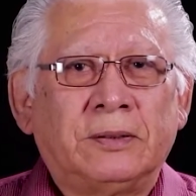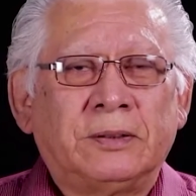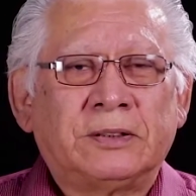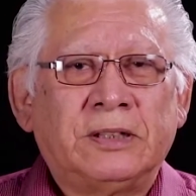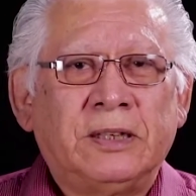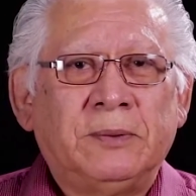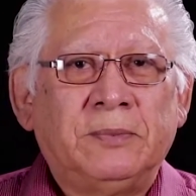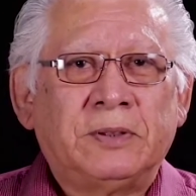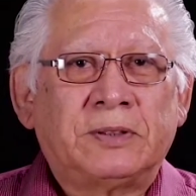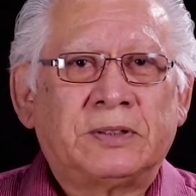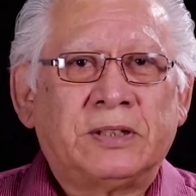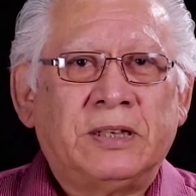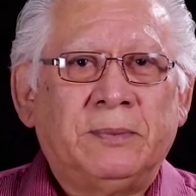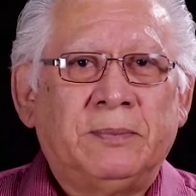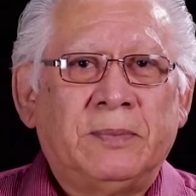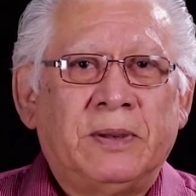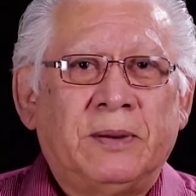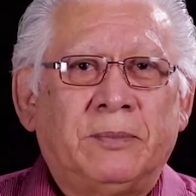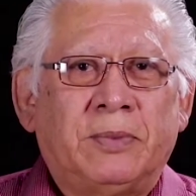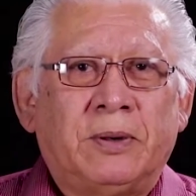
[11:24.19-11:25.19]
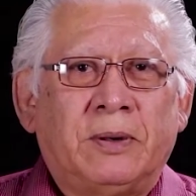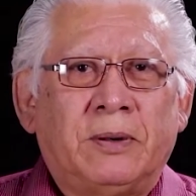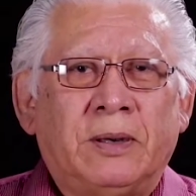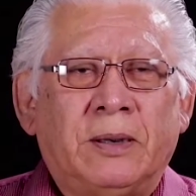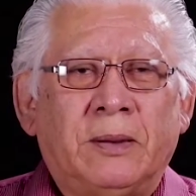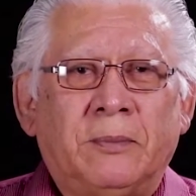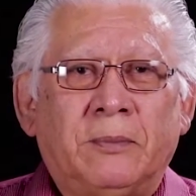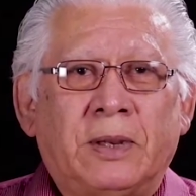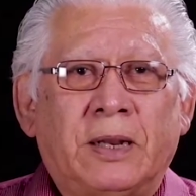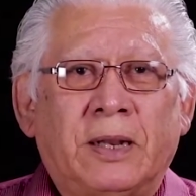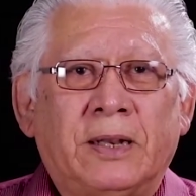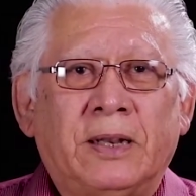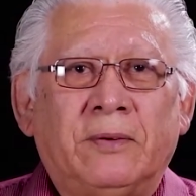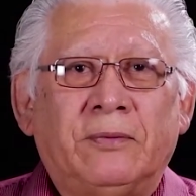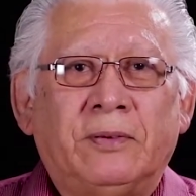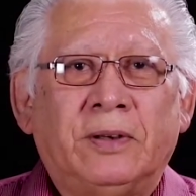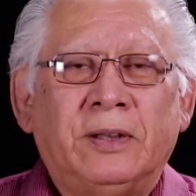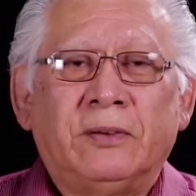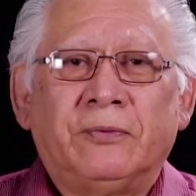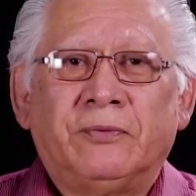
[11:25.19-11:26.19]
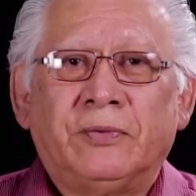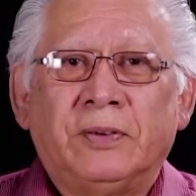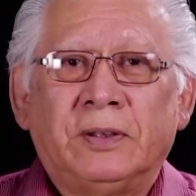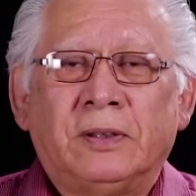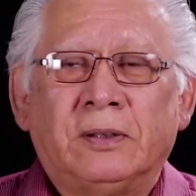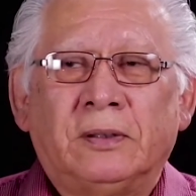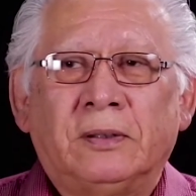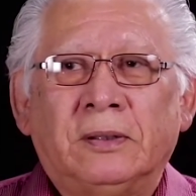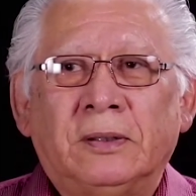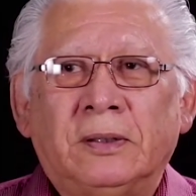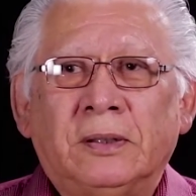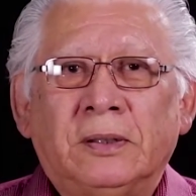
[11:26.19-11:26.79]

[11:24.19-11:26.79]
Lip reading: CBC member, but I never did feel